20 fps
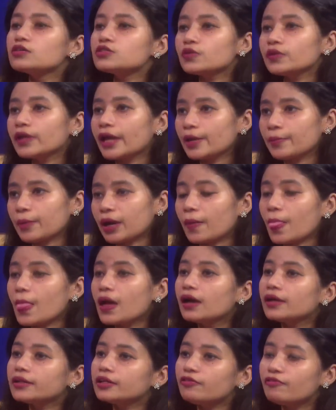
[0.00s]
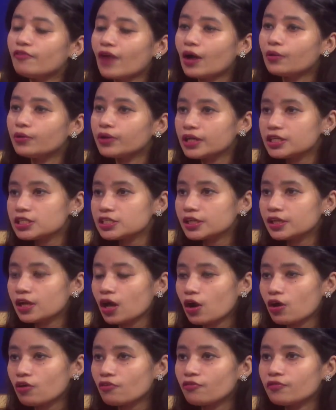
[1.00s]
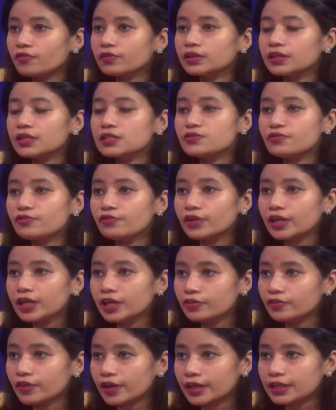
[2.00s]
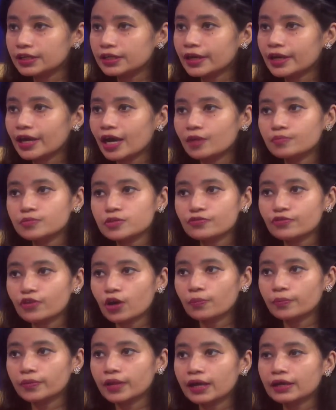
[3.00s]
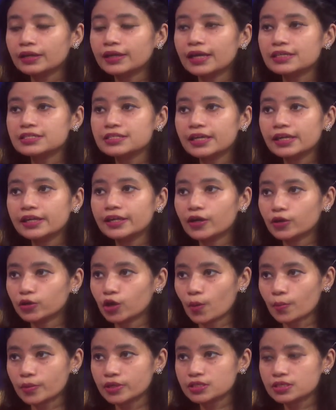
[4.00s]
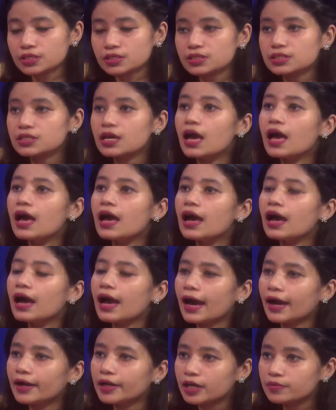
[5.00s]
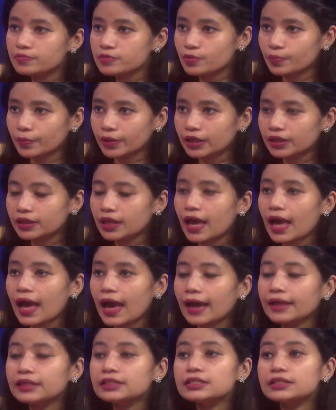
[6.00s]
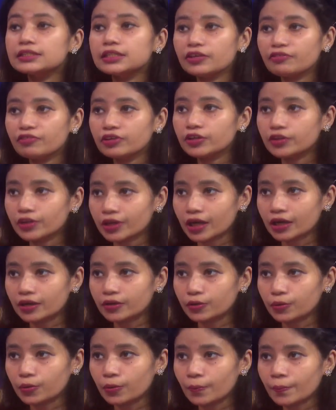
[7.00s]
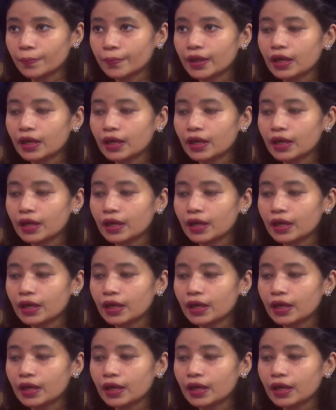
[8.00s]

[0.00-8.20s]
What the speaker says: So, Naima, the foundation of this free trade comes from the classical economists Adam Smith and David Ricardo.